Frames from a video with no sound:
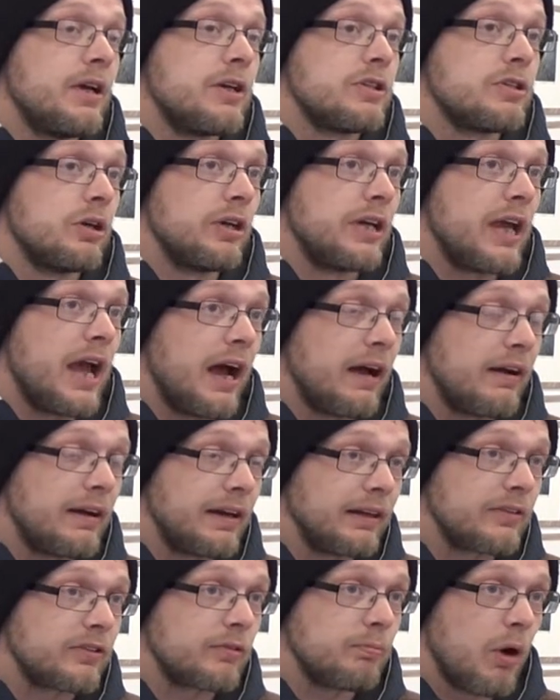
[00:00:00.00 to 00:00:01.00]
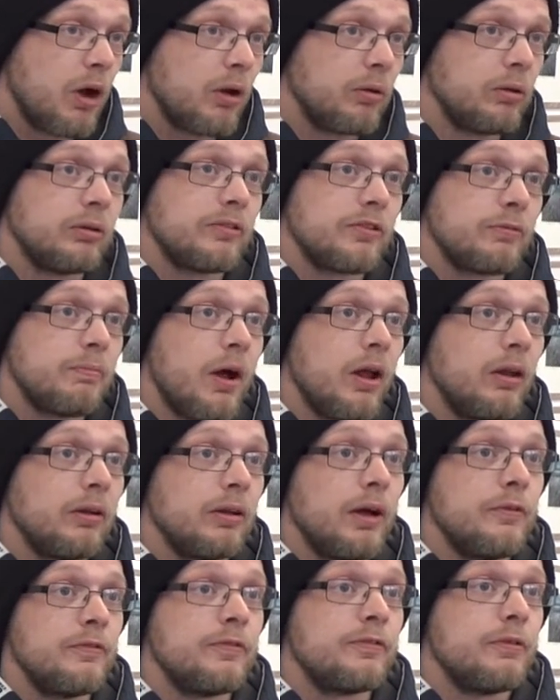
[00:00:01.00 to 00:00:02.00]
So yeah, I had a small
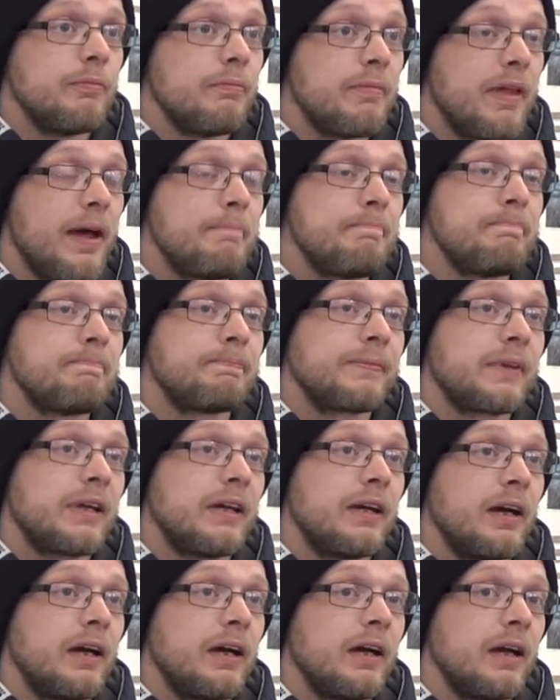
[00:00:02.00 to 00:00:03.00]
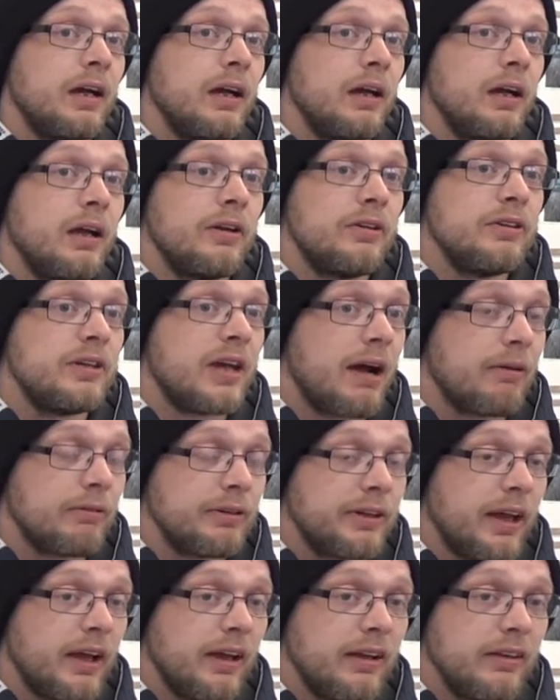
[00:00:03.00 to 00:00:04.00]
loan from them.
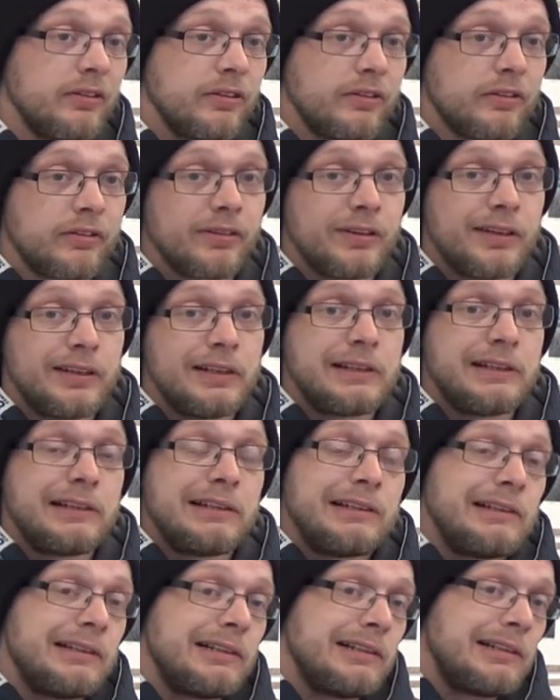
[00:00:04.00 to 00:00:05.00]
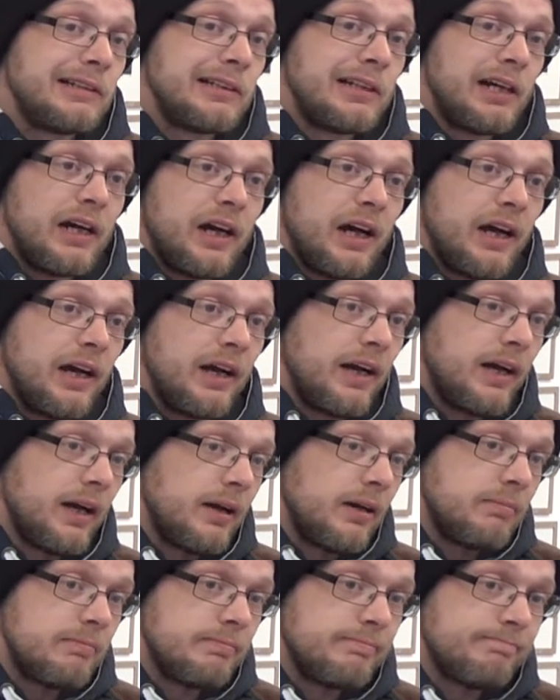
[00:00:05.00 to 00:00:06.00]
Nowadays,
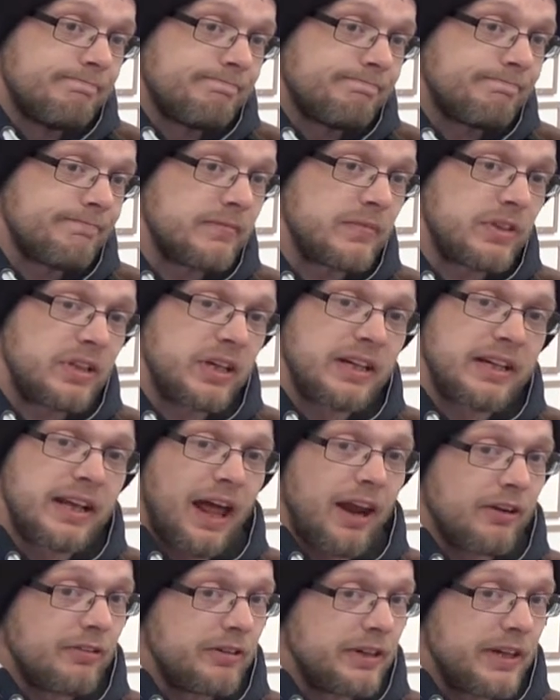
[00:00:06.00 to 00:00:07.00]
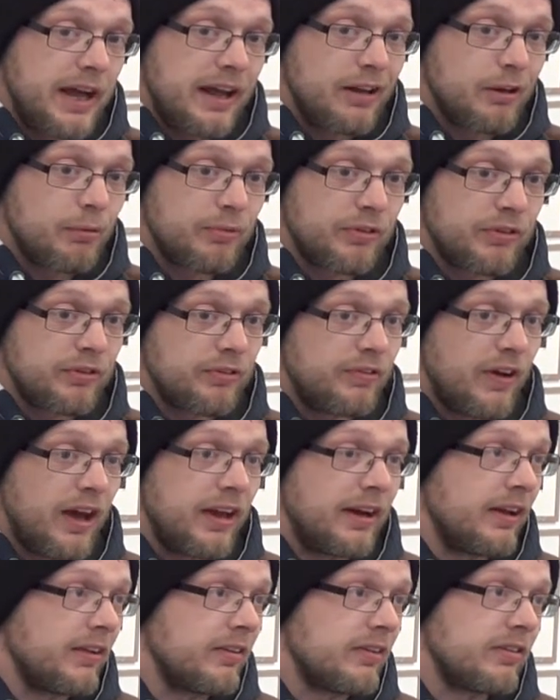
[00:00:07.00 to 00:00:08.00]
the gallery helps
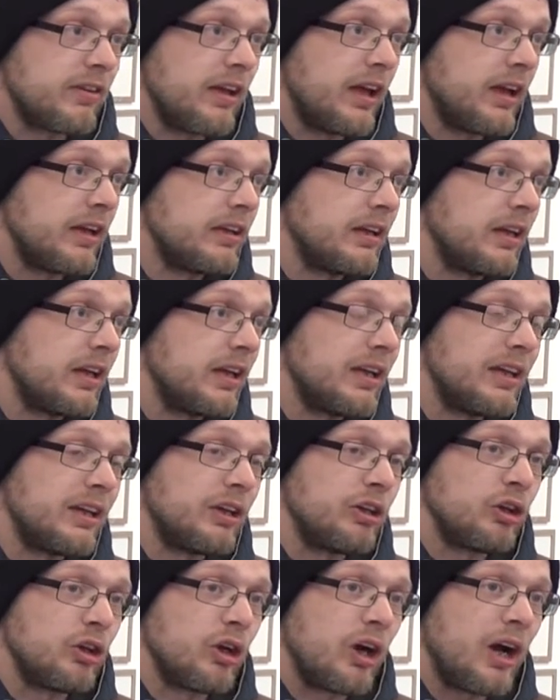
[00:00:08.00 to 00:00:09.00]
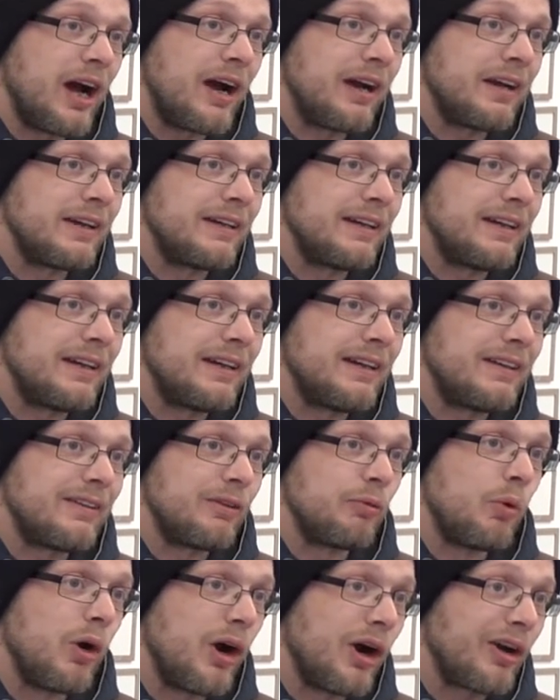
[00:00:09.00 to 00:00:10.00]
finance it. You know,
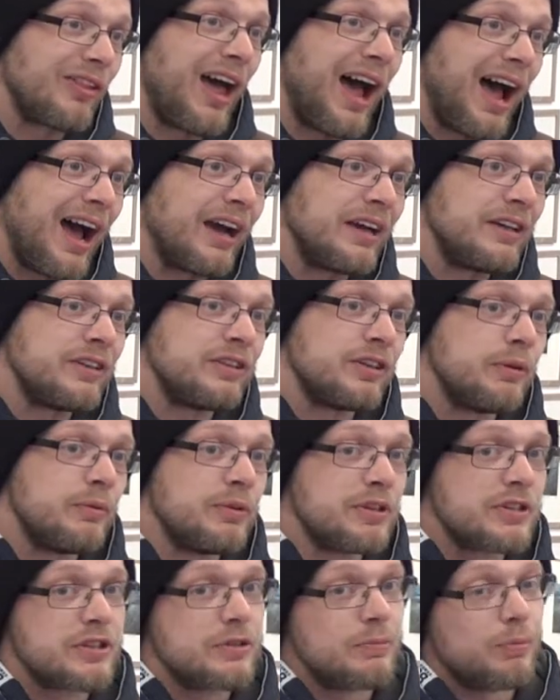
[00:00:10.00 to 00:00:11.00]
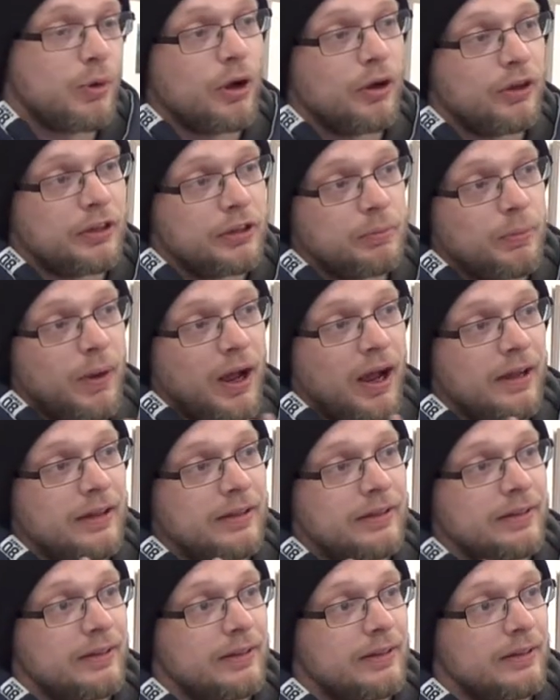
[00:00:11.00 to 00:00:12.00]
the work that I do is supported
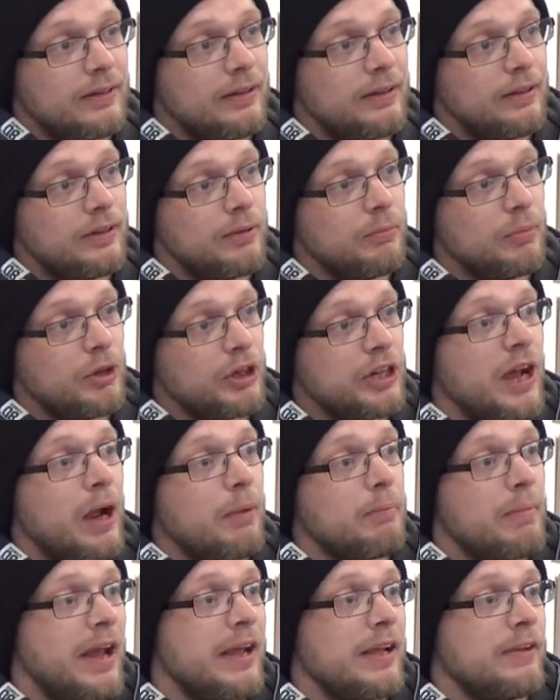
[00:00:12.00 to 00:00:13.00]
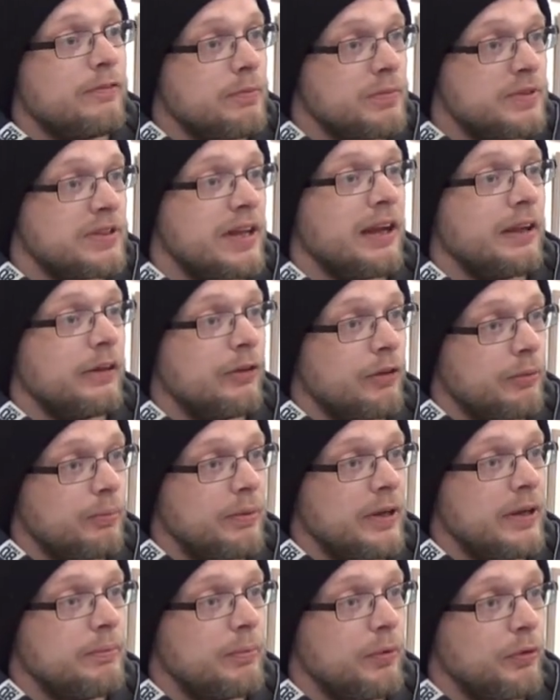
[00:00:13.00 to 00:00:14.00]
by the money I make from selling other
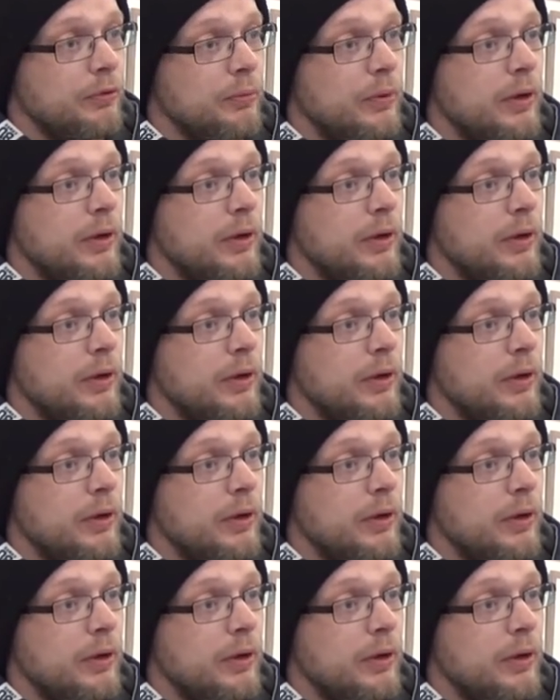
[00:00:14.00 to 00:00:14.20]
people's